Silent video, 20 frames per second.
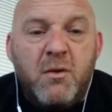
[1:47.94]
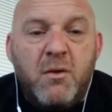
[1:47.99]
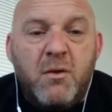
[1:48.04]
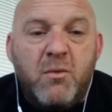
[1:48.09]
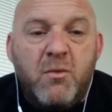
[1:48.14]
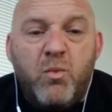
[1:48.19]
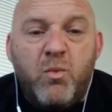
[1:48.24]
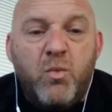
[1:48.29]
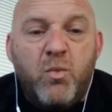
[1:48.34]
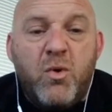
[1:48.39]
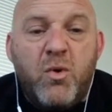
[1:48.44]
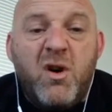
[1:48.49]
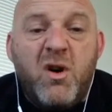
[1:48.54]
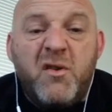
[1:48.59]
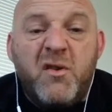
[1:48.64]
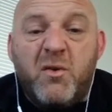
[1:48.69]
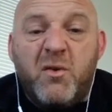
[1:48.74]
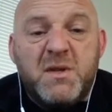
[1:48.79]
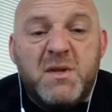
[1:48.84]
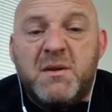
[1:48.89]
one
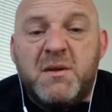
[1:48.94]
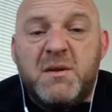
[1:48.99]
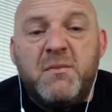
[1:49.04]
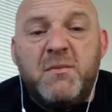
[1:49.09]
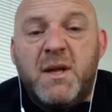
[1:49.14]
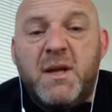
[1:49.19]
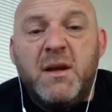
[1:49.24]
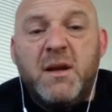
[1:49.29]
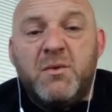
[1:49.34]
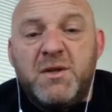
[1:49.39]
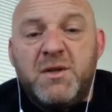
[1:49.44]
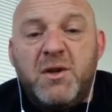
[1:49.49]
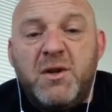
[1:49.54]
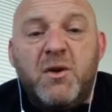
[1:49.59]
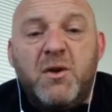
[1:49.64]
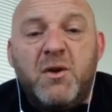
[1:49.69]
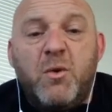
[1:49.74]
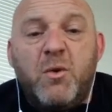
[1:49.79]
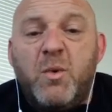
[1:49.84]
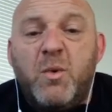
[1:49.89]
or something or two
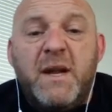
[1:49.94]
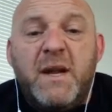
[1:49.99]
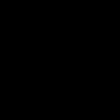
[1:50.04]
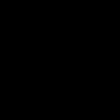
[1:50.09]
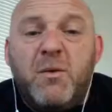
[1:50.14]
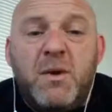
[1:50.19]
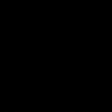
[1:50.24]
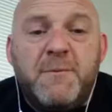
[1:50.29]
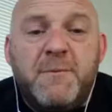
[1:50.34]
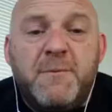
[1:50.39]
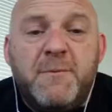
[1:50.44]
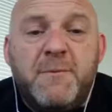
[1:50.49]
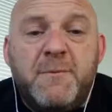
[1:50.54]
or whatever you want